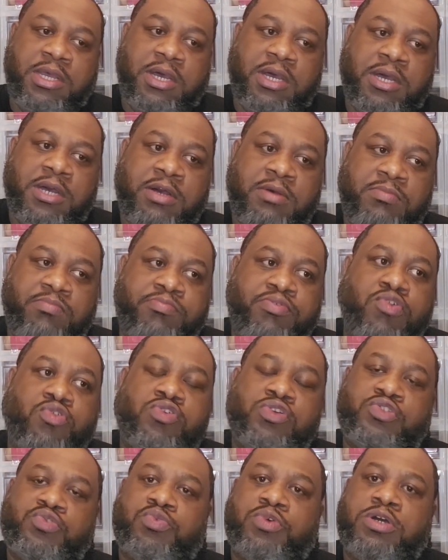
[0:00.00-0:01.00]

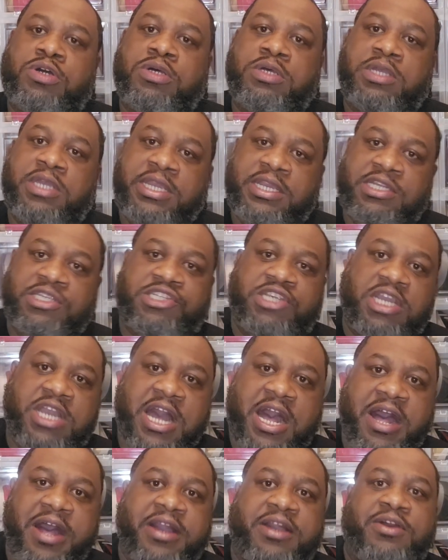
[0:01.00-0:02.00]
Bulls won in
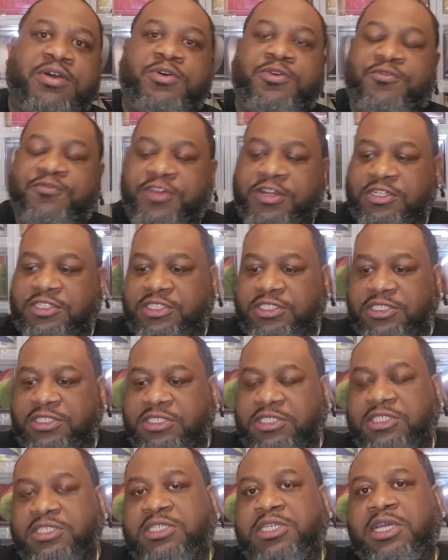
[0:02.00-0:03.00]
Chicago
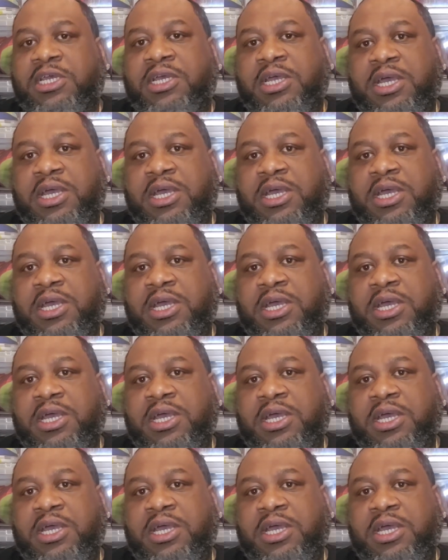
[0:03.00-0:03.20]
versus